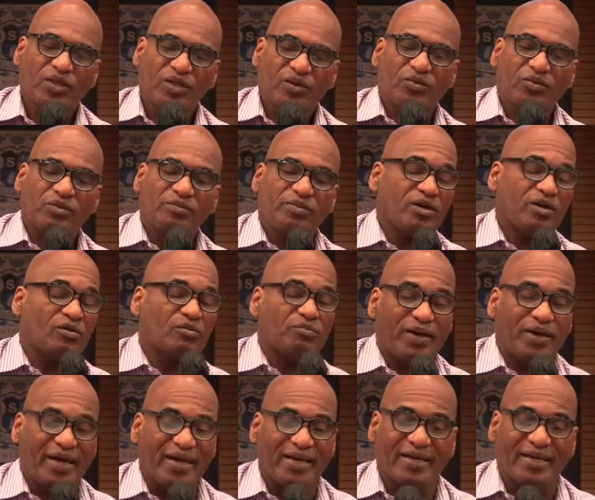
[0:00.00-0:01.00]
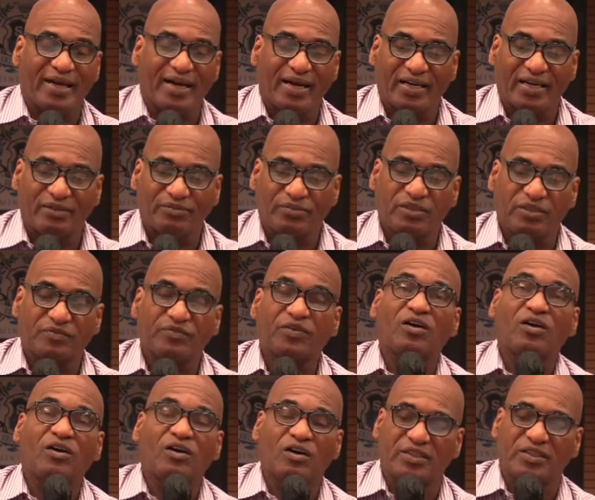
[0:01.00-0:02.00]
We may obey God, but if our
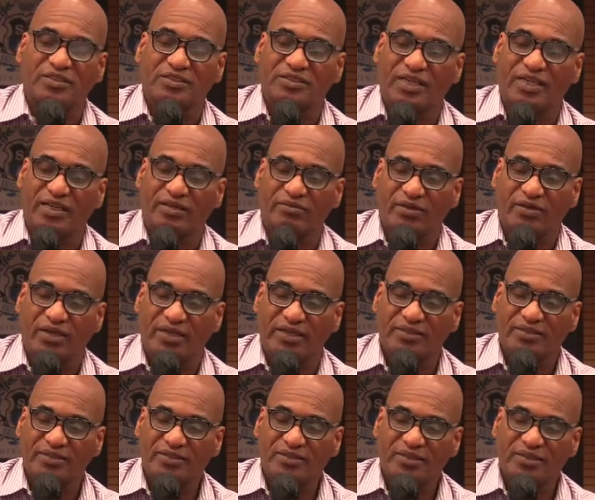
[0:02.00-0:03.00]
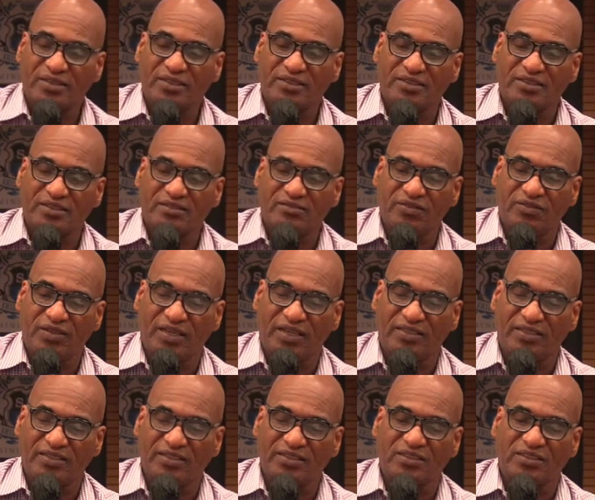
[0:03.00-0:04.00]
heart is not right, it's in
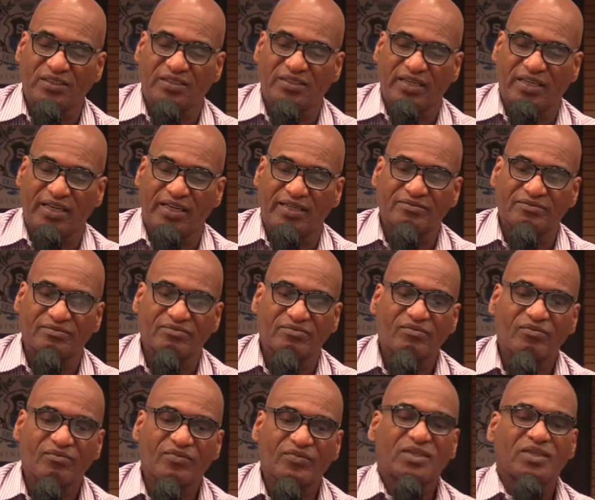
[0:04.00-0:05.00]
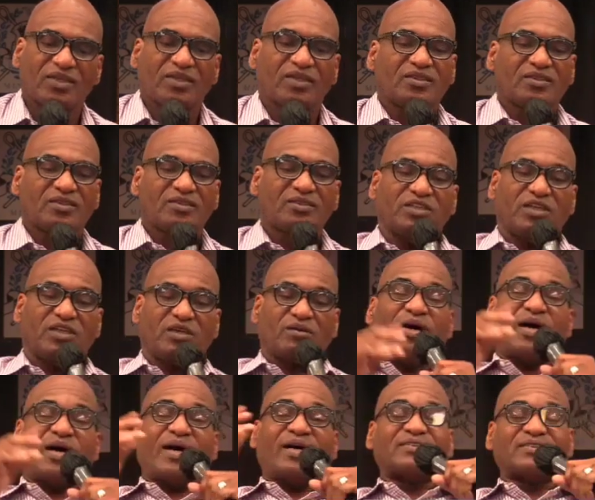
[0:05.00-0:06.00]
vain. Let's look at that.
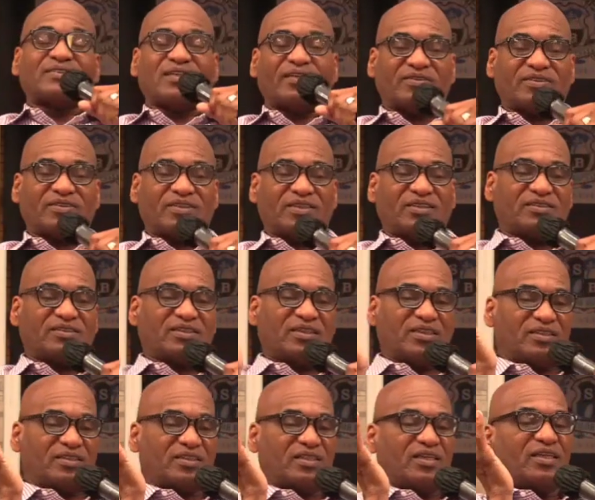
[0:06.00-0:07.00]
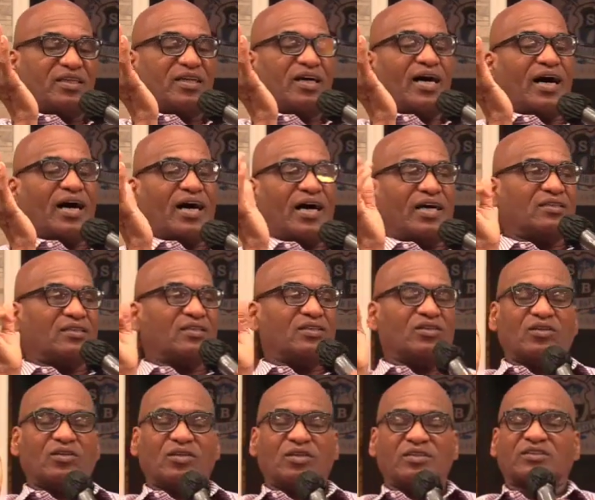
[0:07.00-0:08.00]
Jeremiah 17:10. I, the
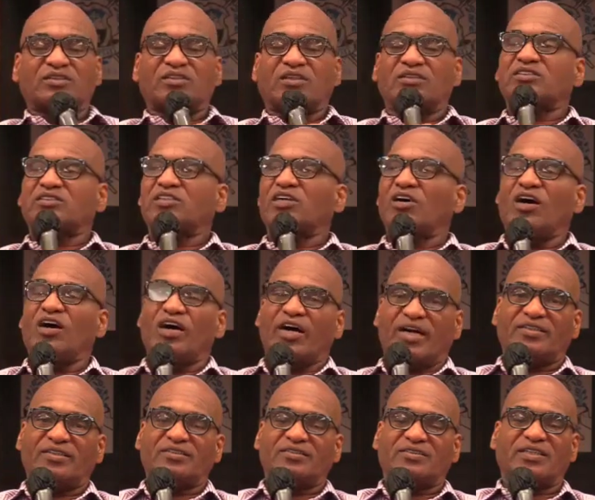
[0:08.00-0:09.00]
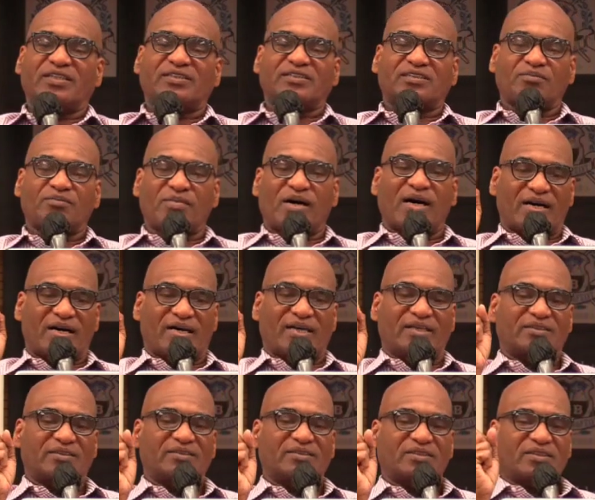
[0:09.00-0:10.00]
Lord, search the heart, test the
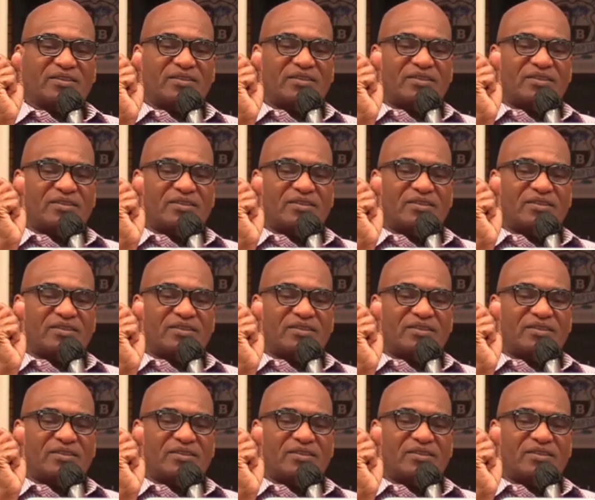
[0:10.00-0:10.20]
mind,